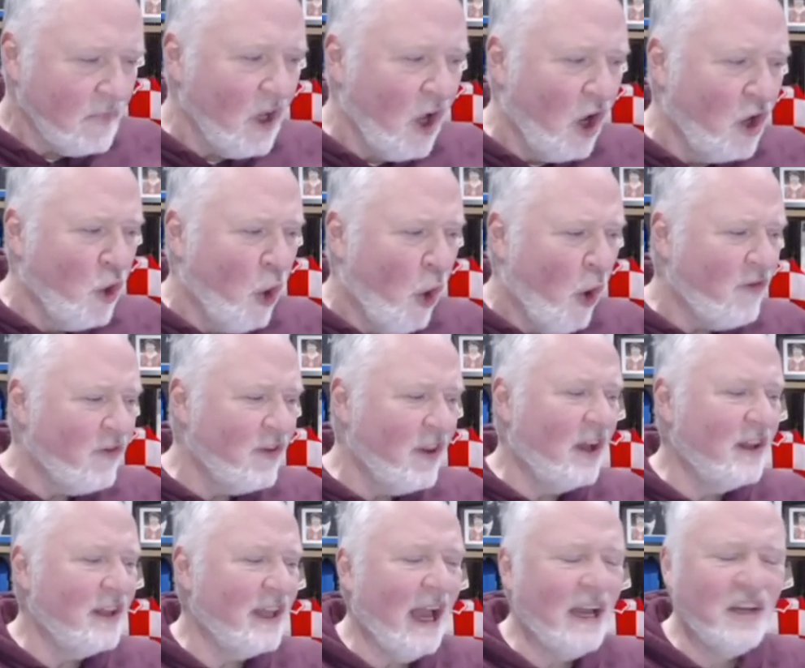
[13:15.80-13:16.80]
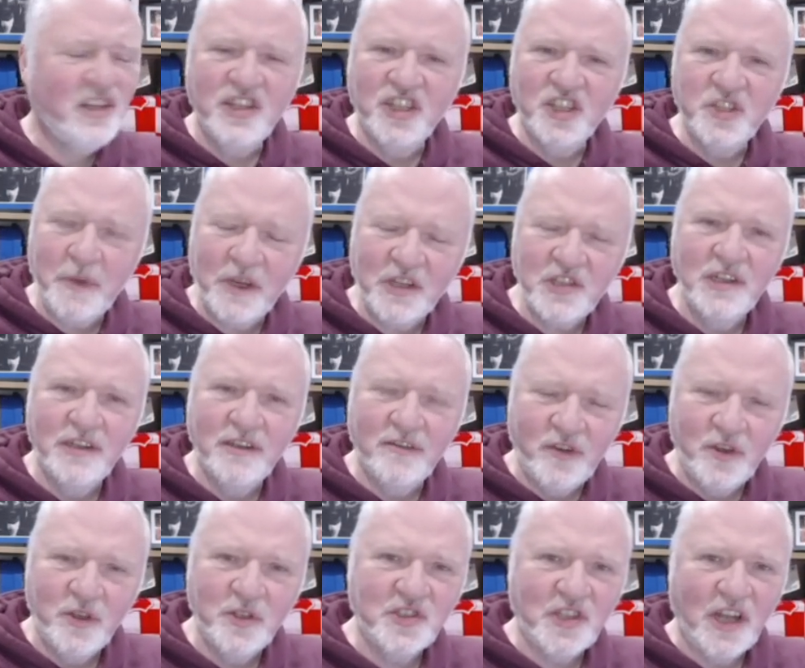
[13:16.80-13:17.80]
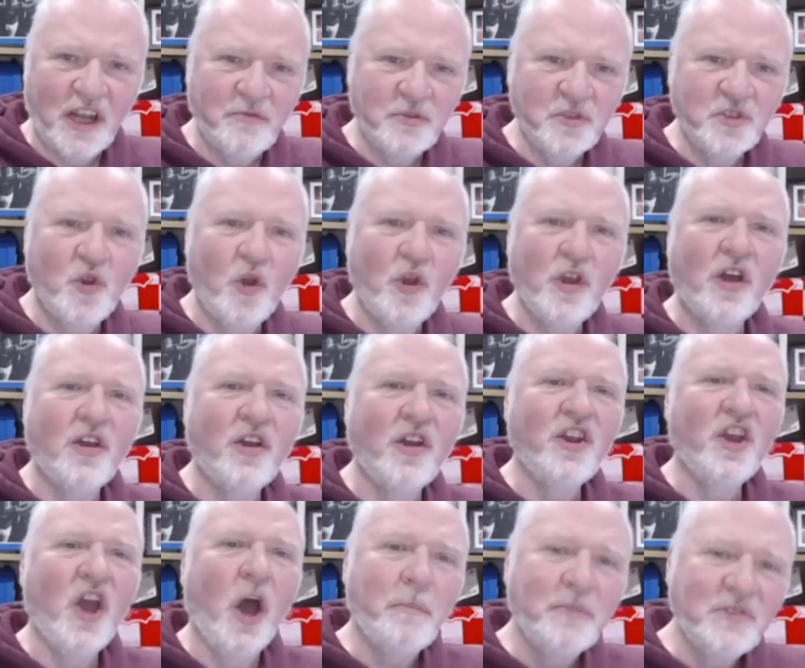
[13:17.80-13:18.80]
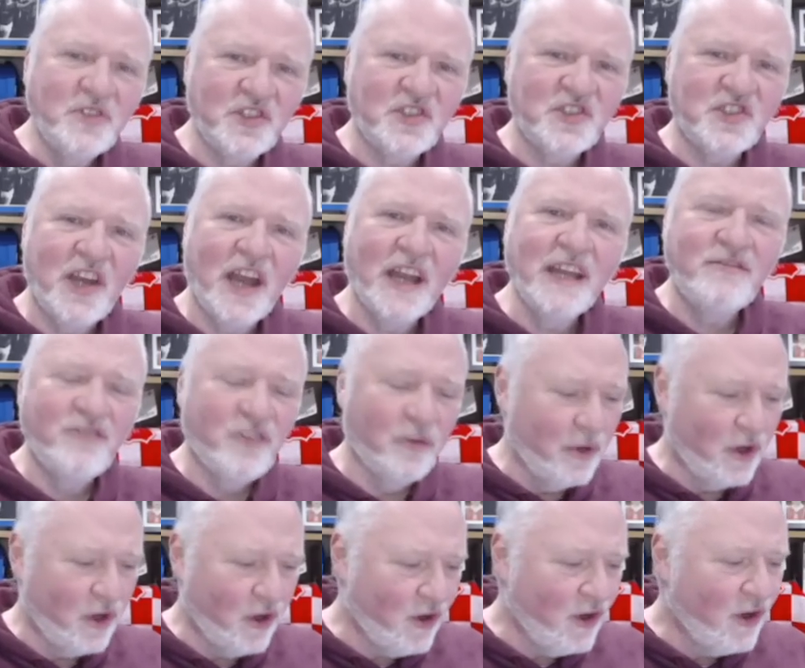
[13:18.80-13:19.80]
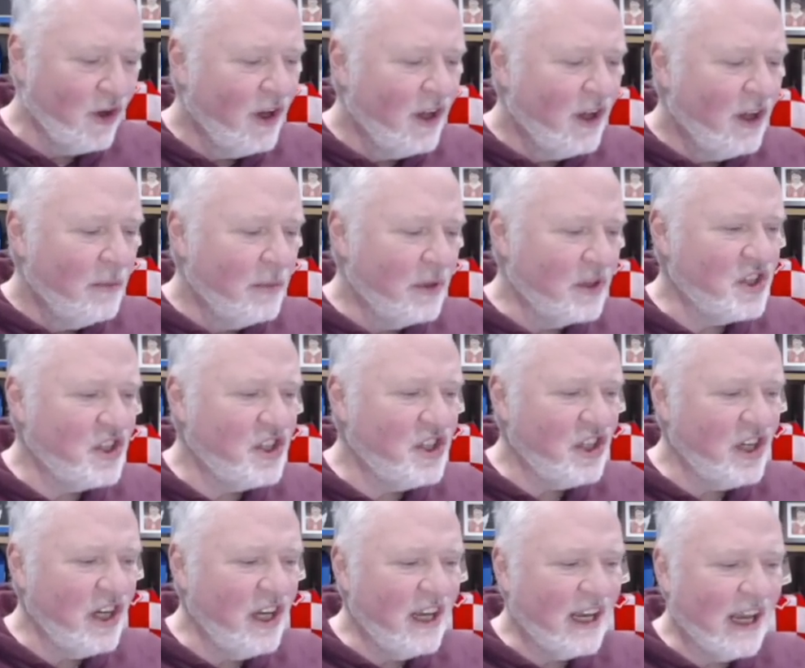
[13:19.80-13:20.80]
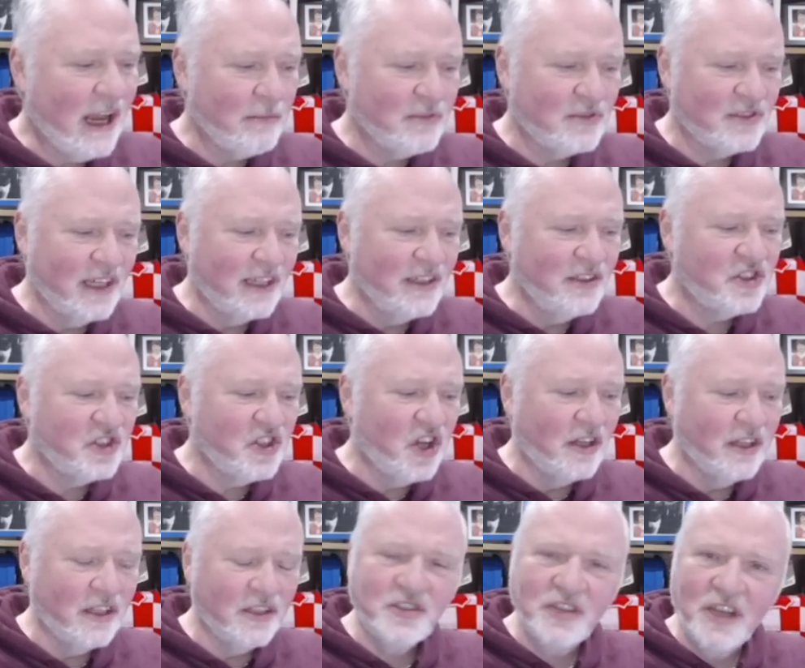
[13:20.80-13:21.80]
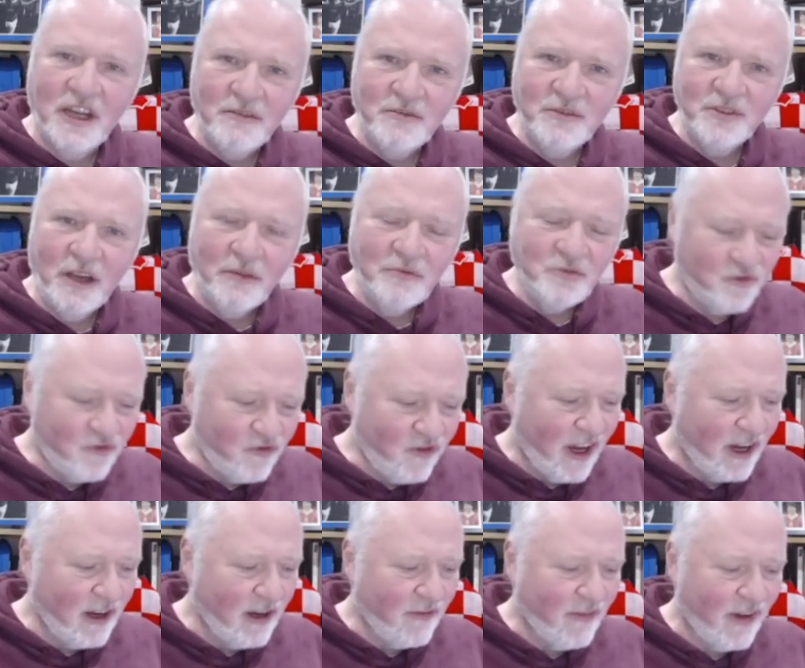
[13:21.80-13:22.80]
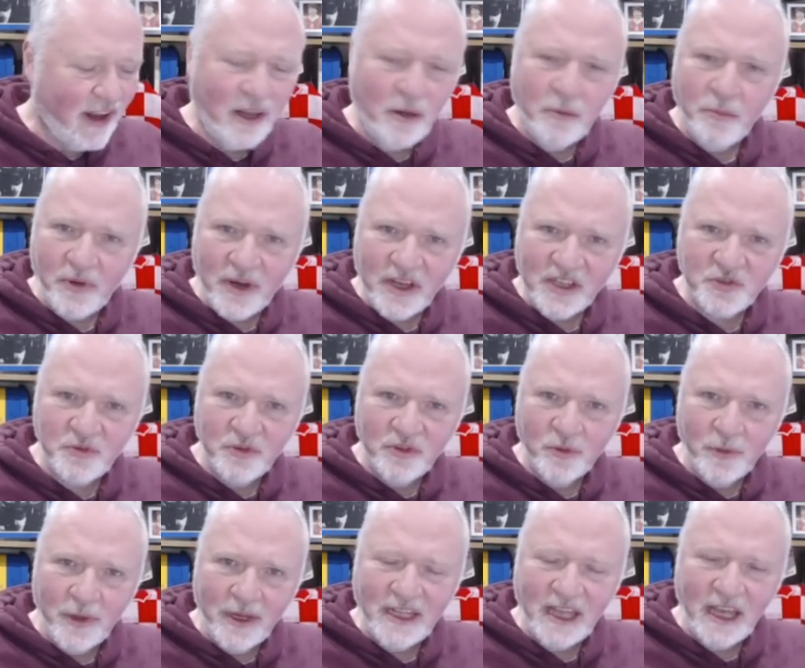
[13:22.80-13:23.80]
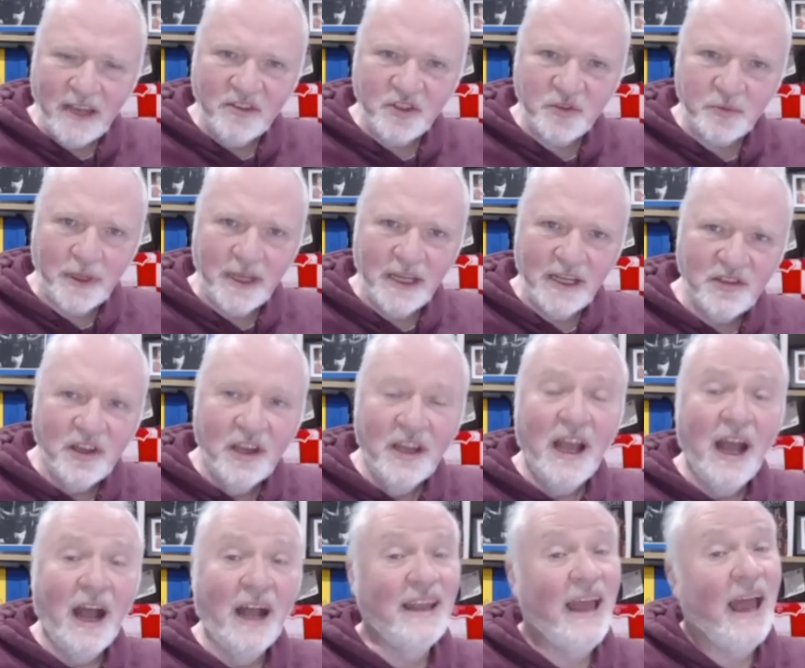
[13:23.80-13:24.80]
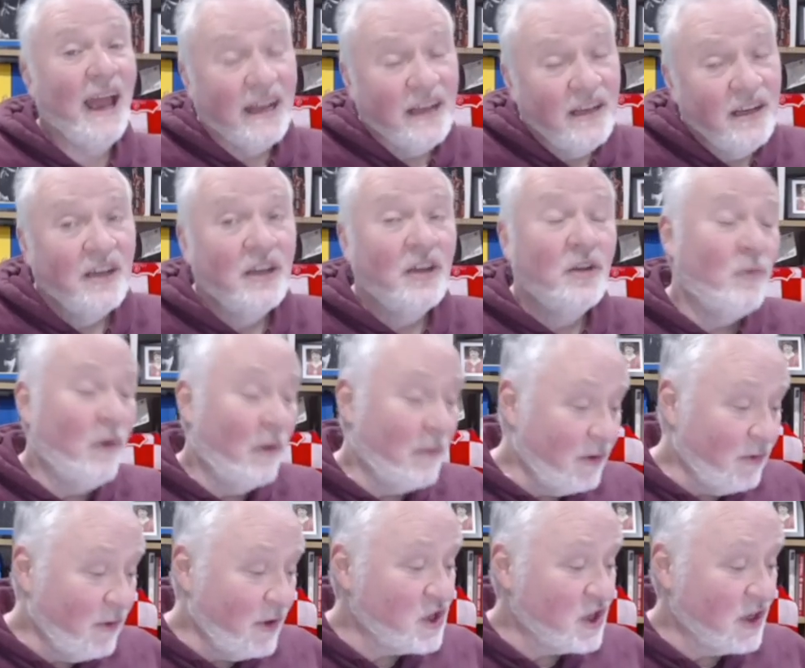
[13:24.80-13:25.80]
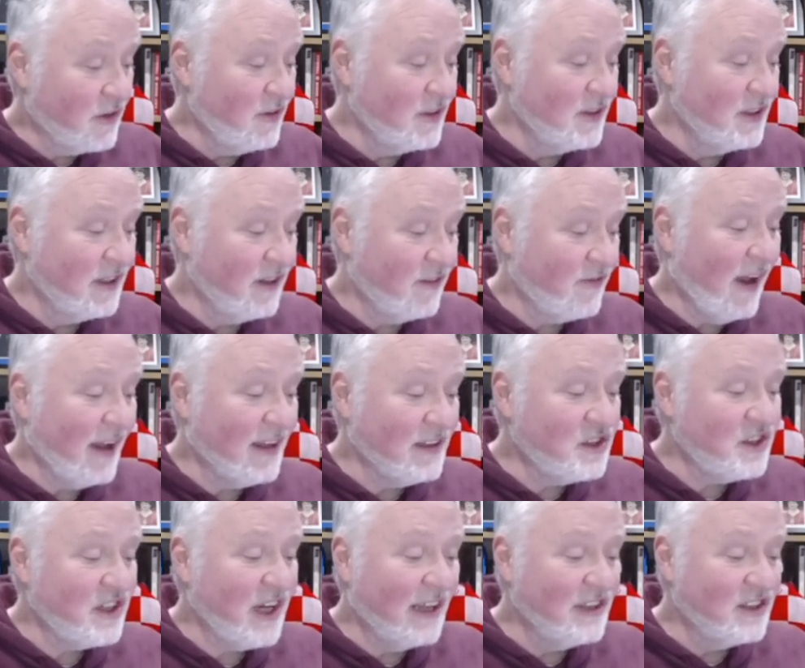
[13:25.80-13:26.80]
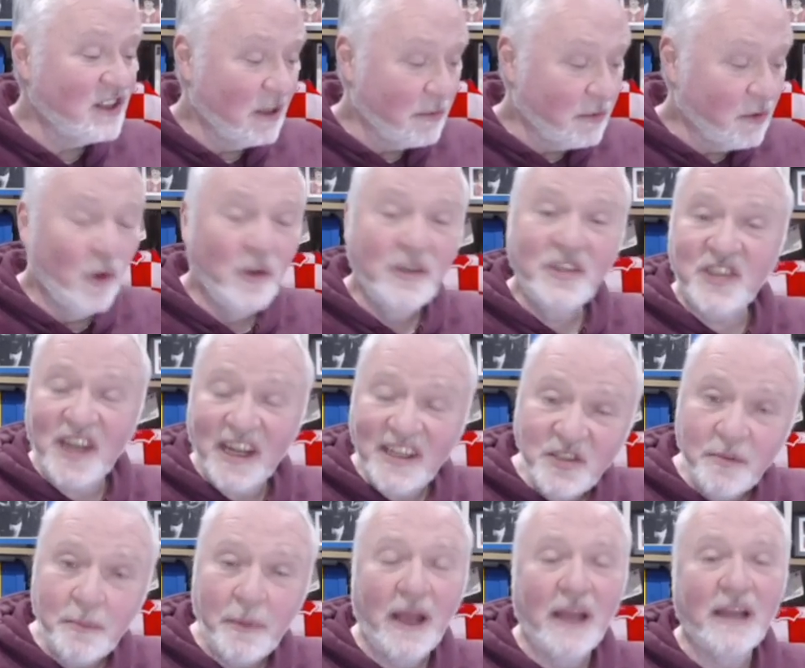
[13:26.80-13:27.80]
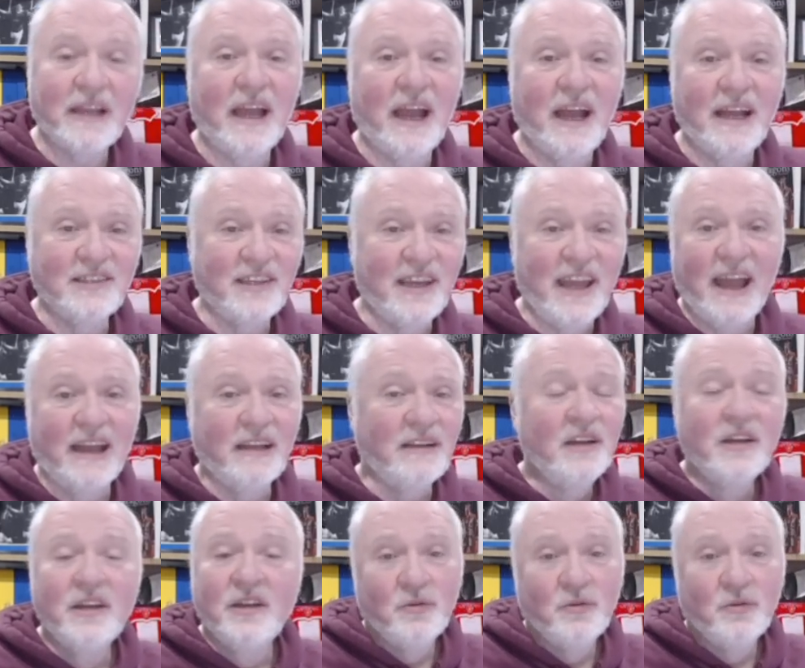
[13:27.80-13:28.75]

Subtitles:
An awful lot of the action, especially in the first half, was going on the opposite side from her, but she kept things solid. I was very, very impressed with the way Davis played. And then, when we reshuffled in defence, she ended up going centre-back and again,